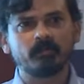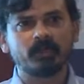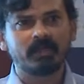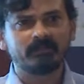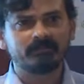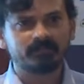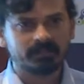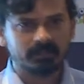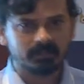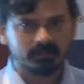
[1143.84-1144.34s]
we
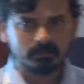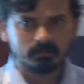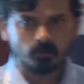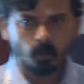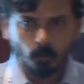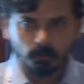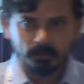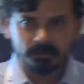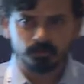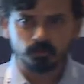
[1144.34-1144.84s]
have seen
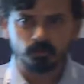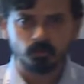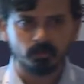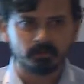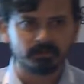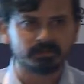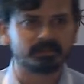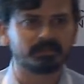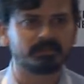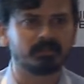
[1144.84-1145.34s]
open
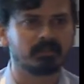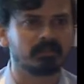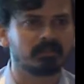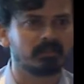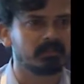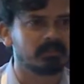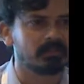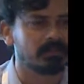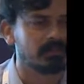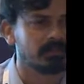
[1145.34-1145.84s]
source
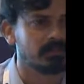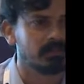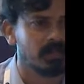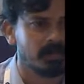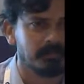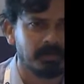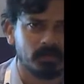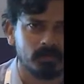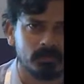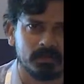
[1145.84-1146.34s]
uh,
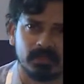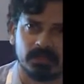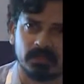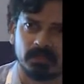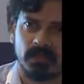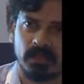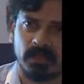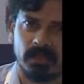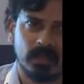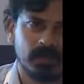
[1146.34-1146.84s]
about
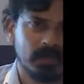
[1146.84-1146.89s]
uh,